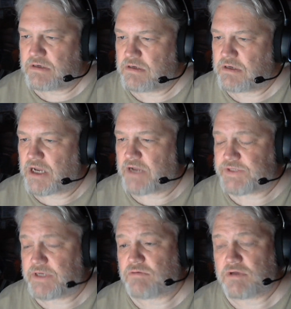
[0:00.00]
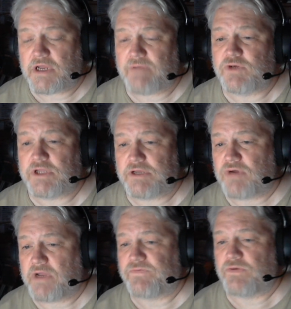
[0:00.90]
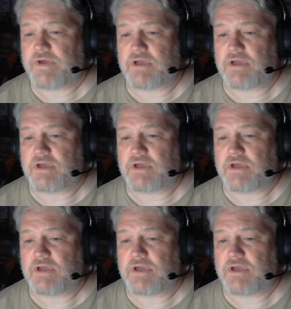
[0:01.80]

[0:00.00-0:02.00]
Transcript: I was like, "Well, I'm really grateful that